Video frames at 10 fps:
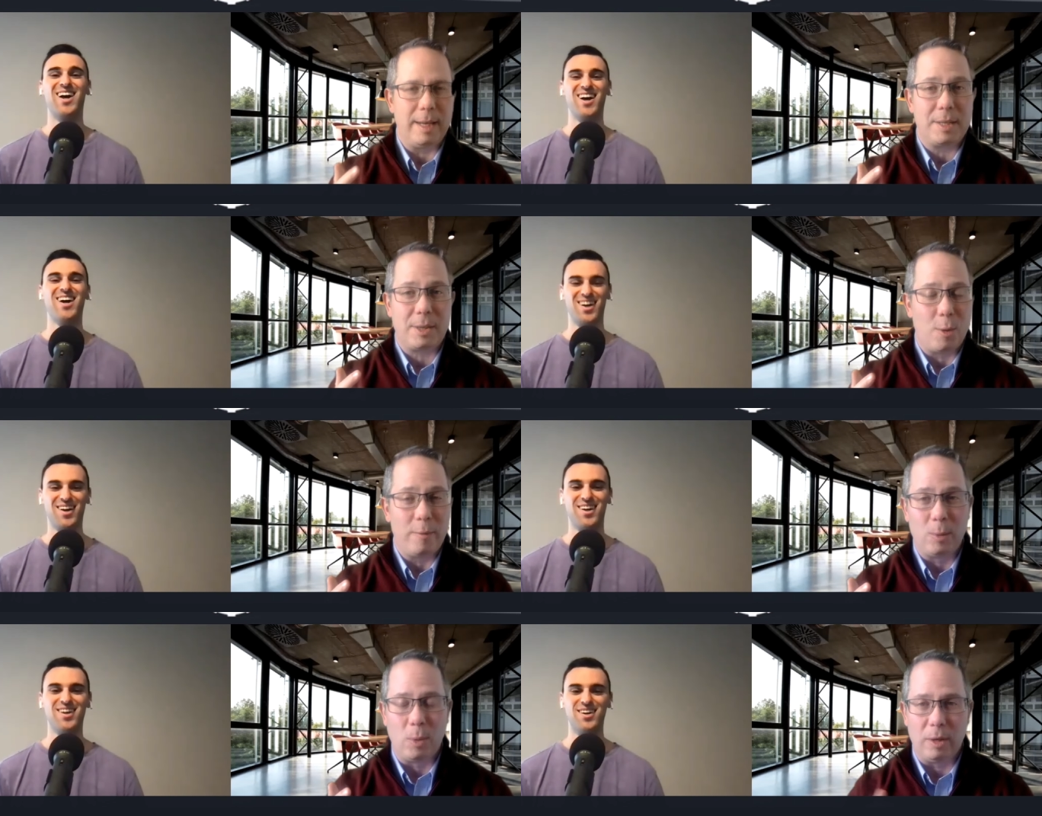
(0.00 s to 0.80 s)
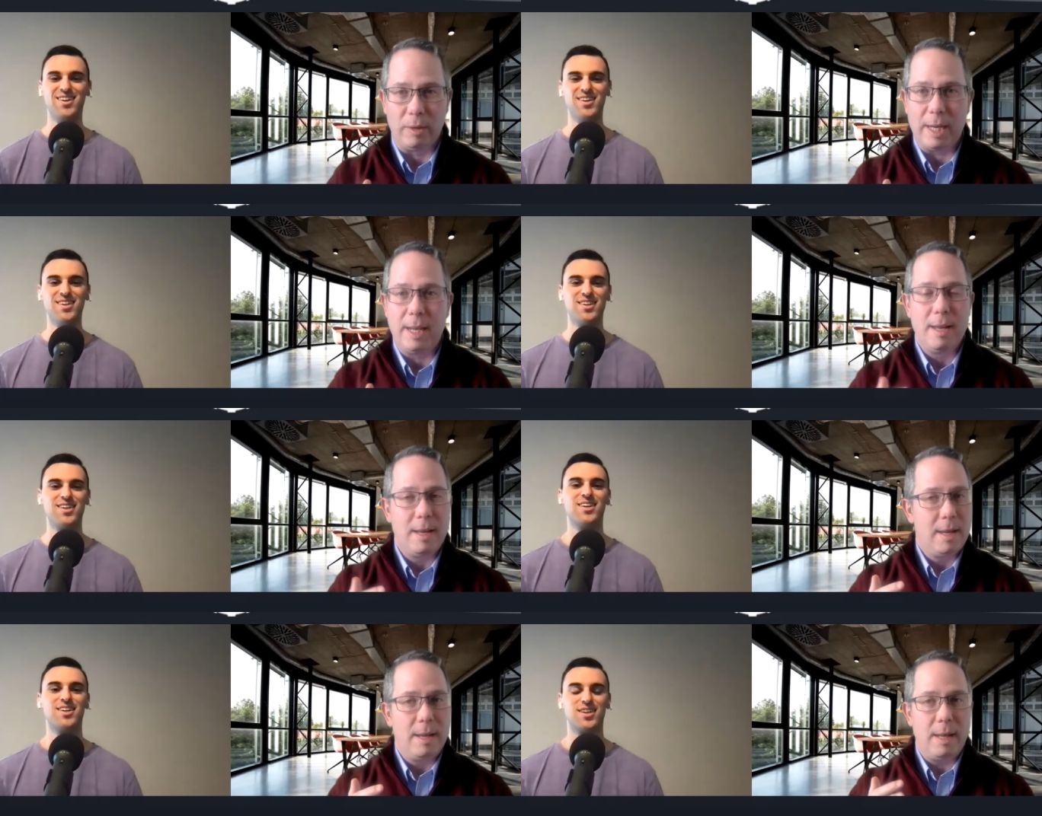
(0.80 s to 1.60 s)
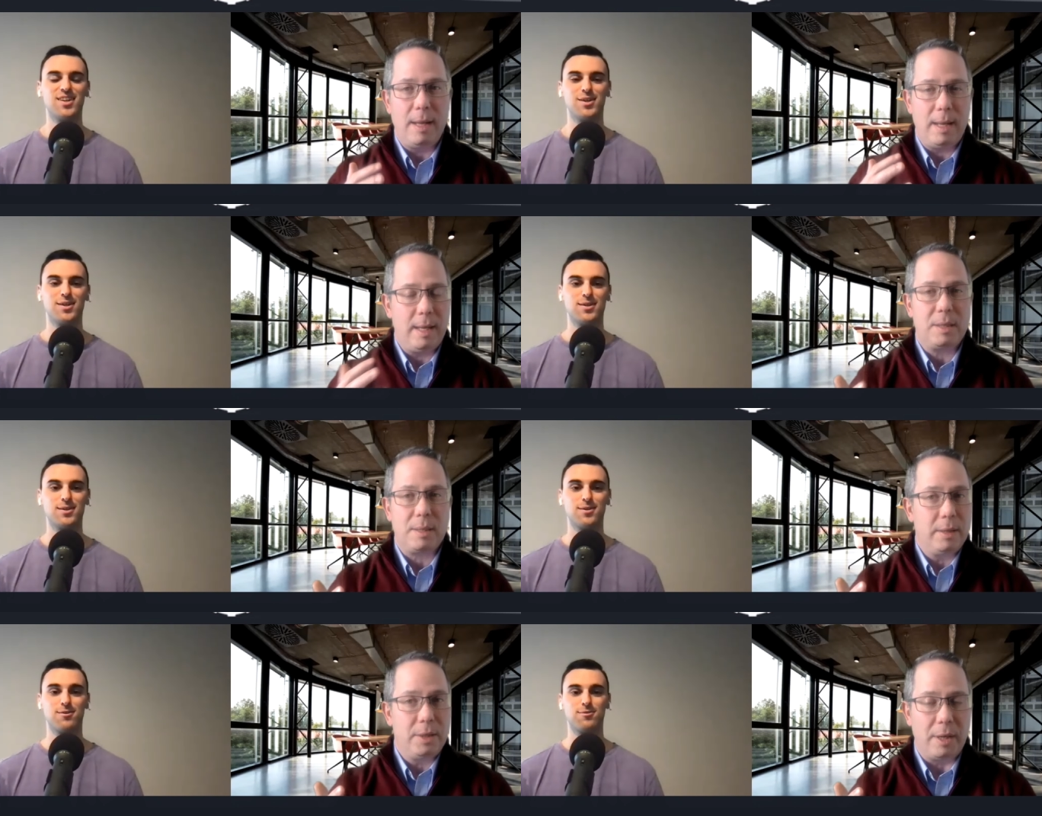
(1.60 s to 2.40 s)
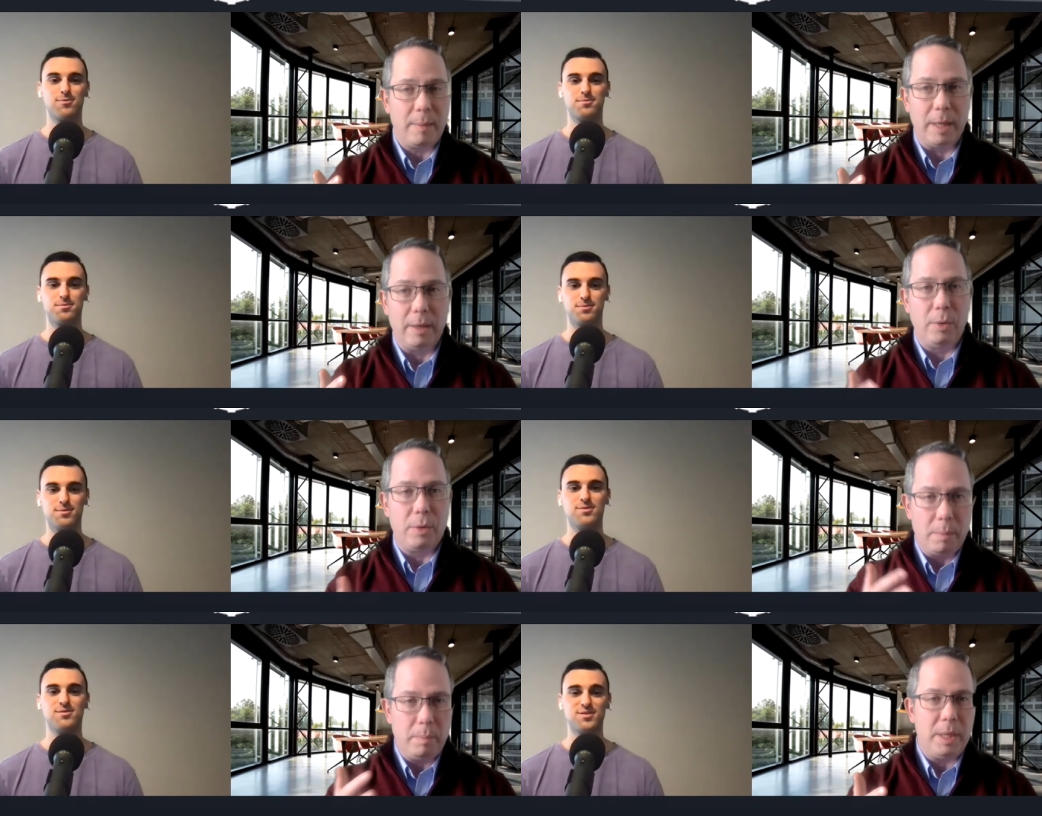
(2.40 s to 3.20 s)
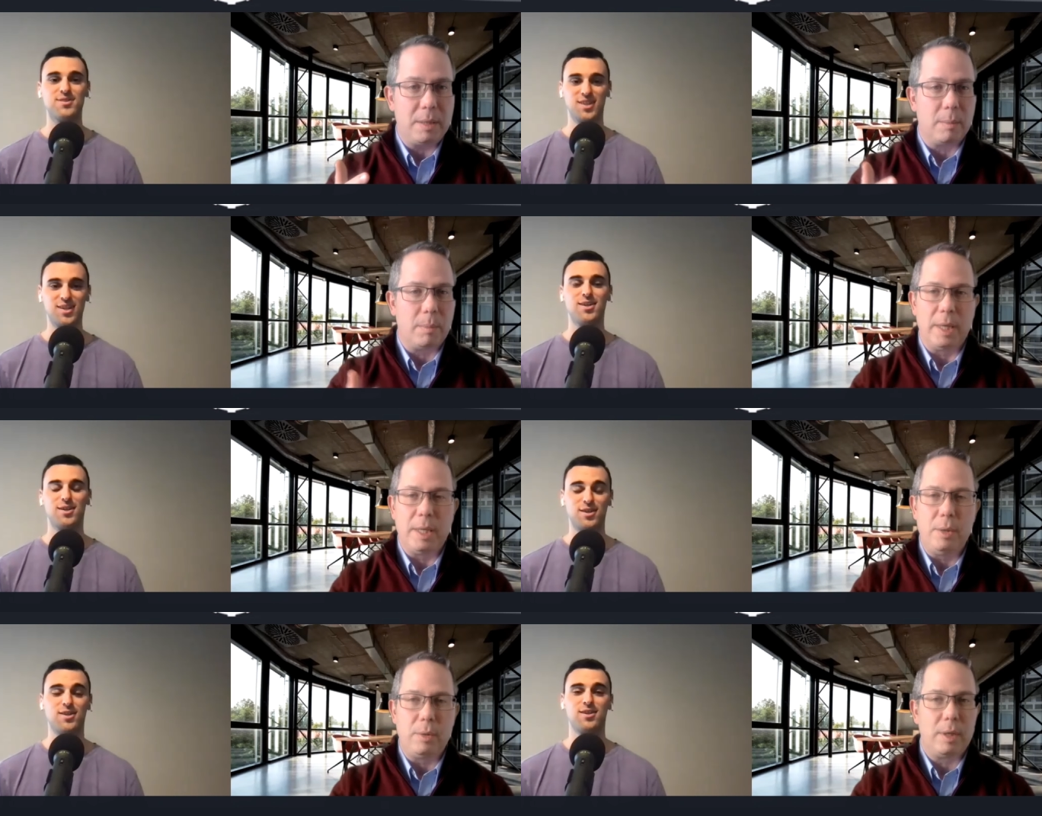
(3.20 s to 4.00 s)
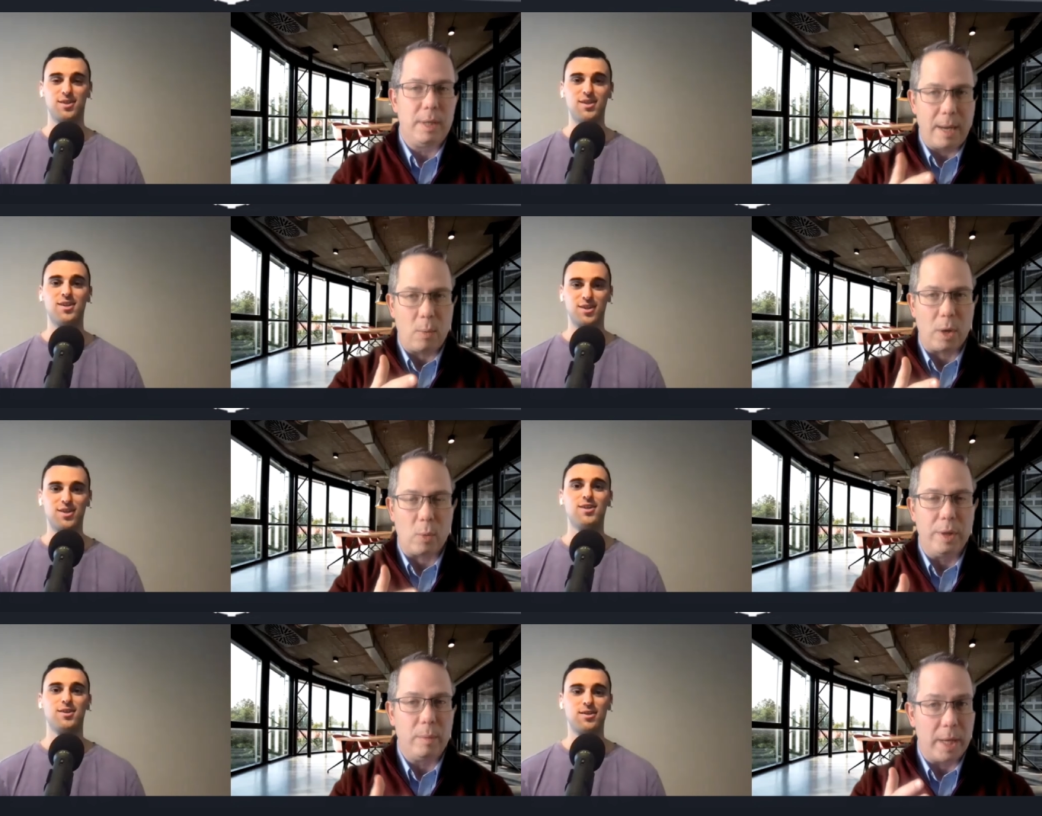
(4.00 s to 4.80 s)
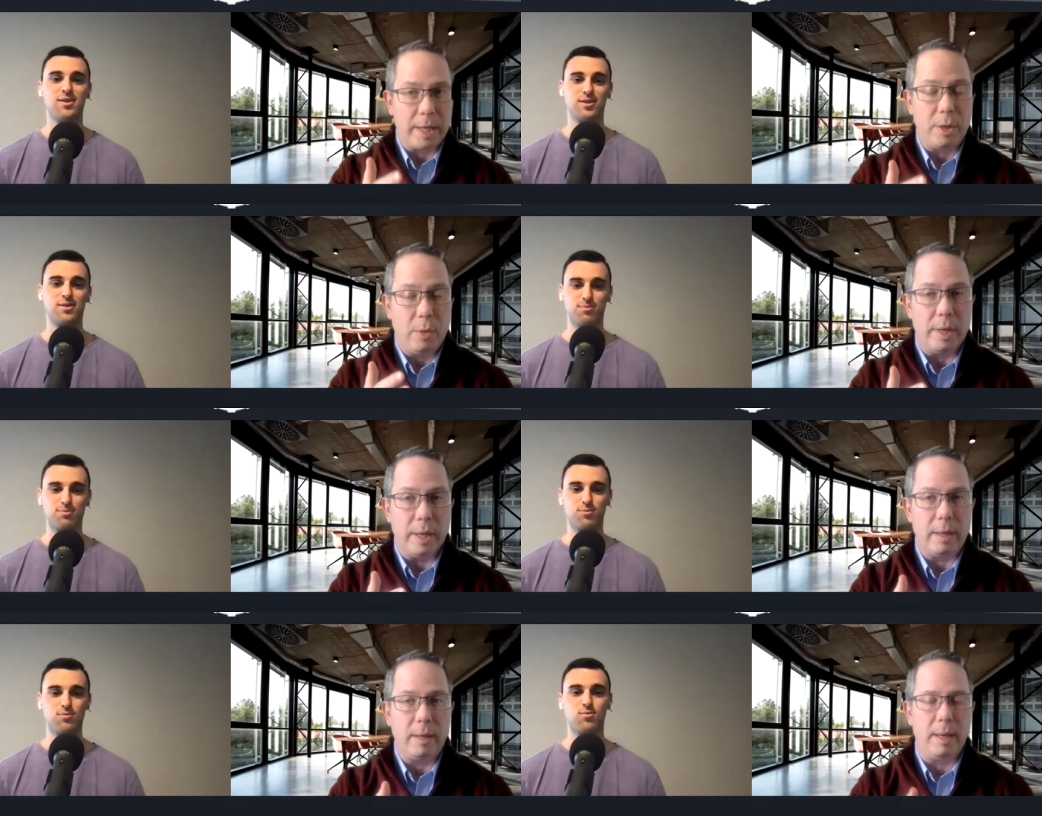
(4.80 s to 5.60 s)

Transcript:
Speaker 1: today's covid world right it's legitimate you can meet somebody you can network with them like you did